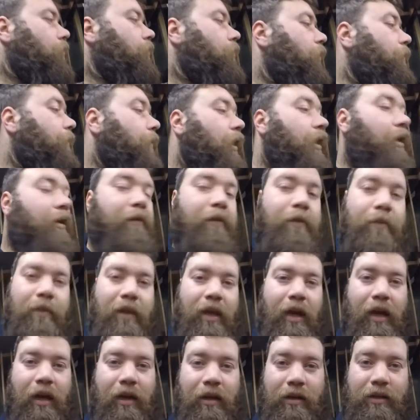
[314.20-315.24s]
But apart from
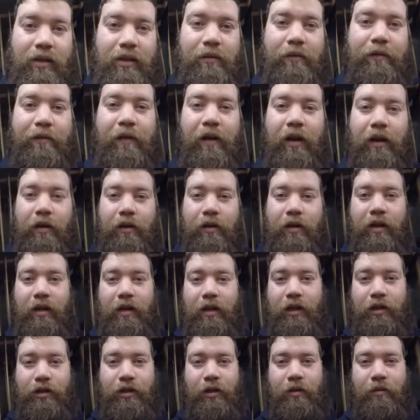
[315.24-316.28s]
that, it's in fairly good
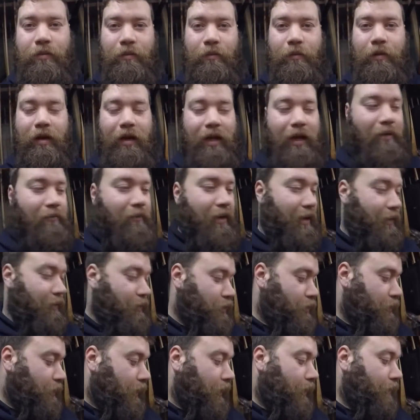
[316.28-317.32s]
condition. When I get round
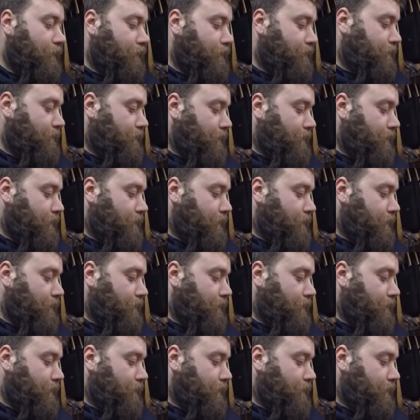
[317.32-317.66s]
to it,